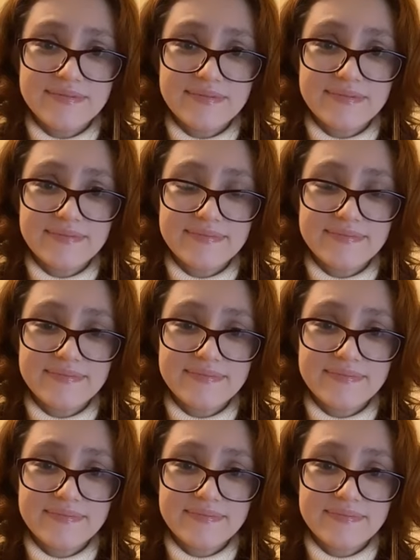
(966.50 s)

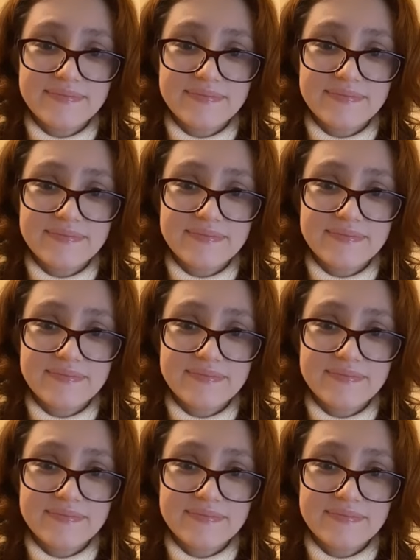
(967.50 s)

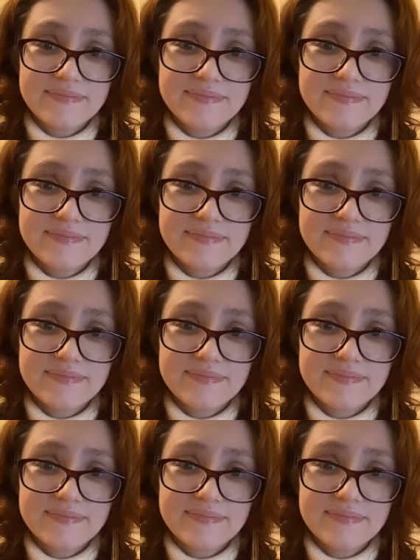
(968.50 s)
(silence)